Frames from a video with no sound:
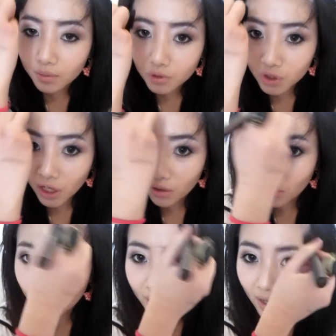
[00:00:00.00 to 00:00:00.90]
shadow
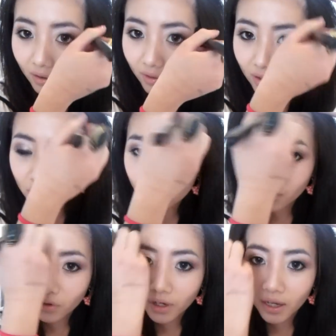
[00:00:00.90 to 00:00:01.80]
right around your
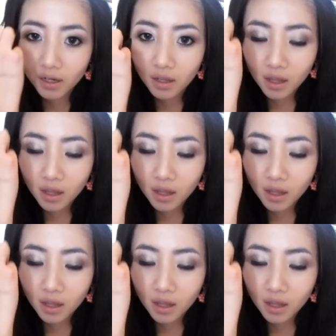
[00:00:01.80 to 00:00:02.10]
forehead,